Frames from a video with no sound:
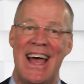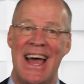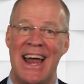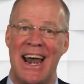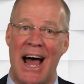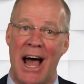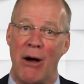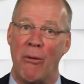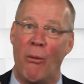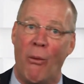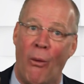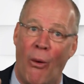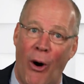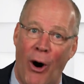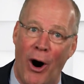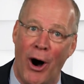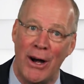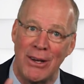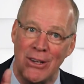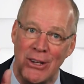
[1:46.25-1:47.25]
And I
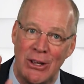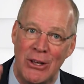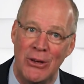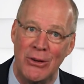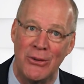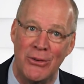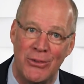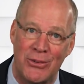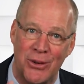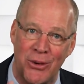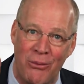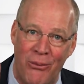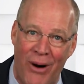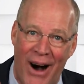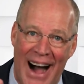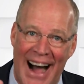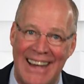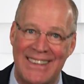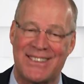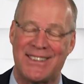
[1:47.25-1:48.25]
want you to
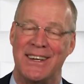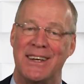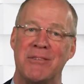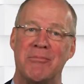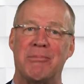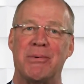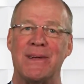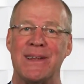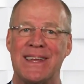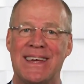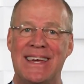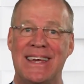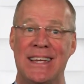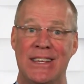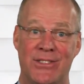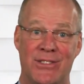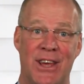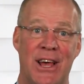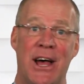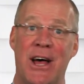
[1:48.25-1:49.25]
watch it,
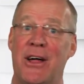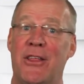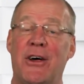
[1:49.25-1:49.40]
please.